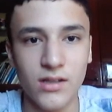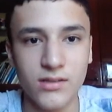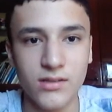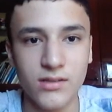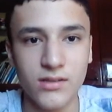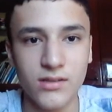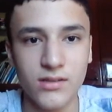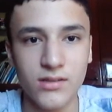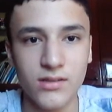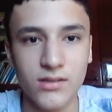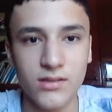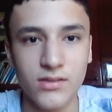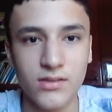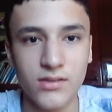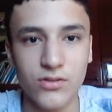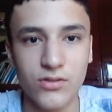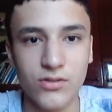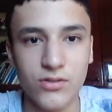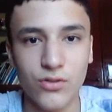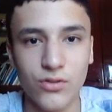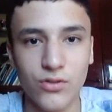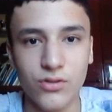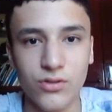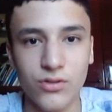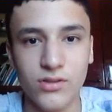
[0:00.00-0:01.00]
So
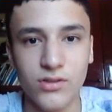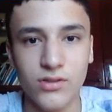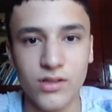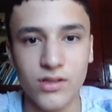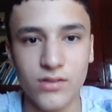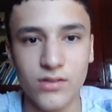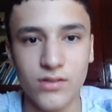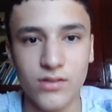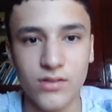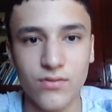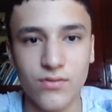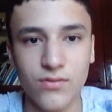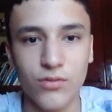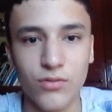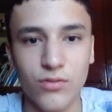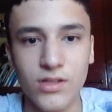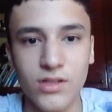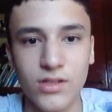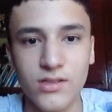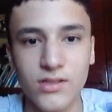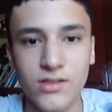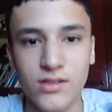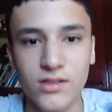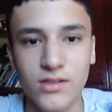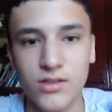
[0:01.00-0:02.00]
these are the formulas
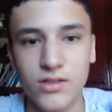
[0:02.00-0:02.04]
that